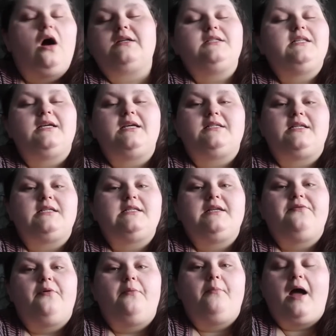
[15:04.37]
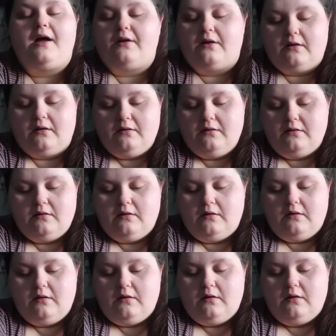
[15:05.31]
Honestly, it doesn't even matter
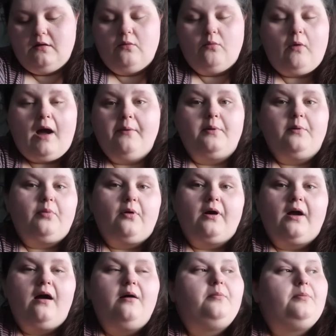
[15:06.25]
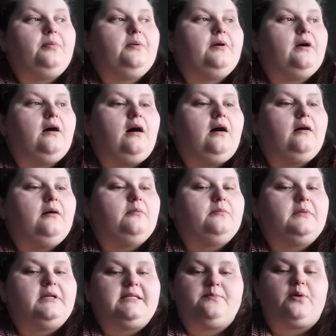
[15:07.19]
why we broke up.
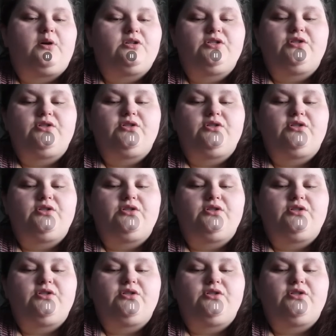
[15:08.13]
Um, it's personal.